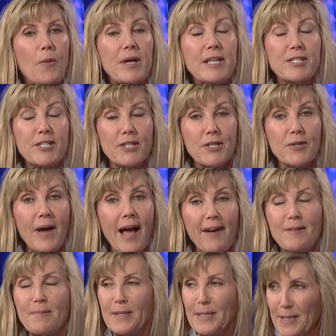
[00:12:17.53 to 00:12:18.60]
we do
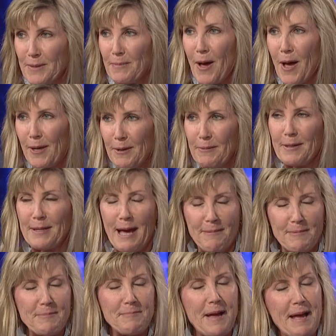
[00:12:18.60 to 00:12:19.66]
have a business model with
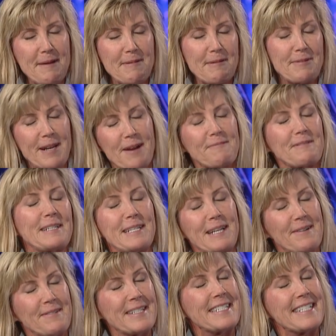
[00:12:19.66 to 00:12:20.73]
Apple Pay, but we don't really
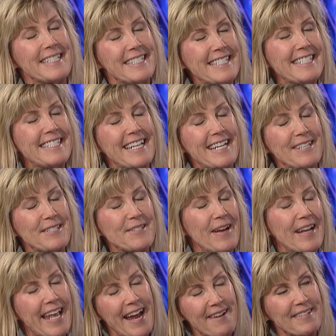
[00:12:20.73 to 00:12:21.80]
go into the details, so
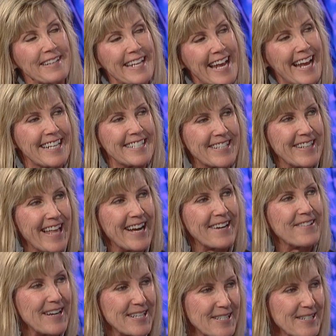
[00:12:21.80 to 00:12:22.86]
I can't really answer that
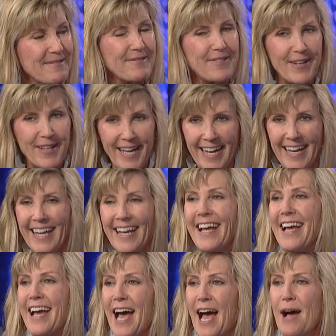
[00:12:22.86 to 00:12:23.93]
question fully.
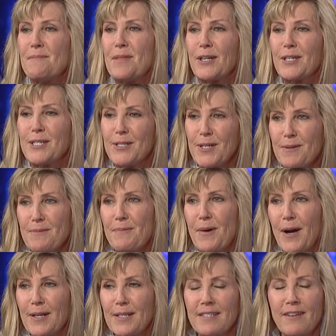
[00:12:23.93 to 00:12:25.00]
There are certain
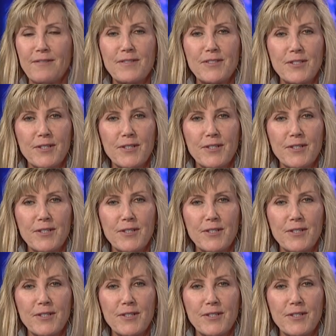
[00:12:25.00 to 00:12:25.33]
parts of,